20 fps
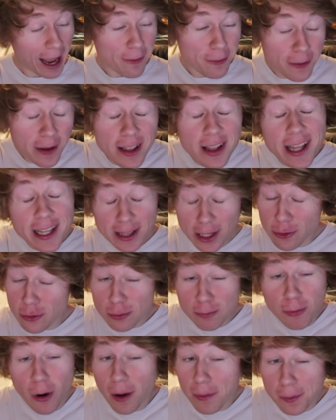I feel like there's
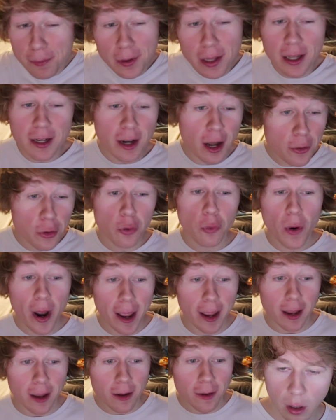probably another
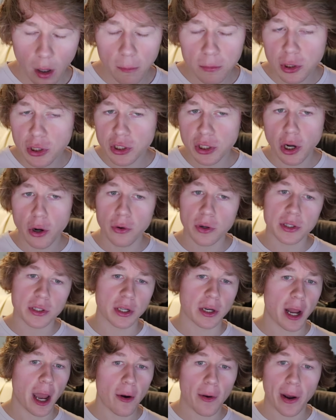way. I'm just noticing now,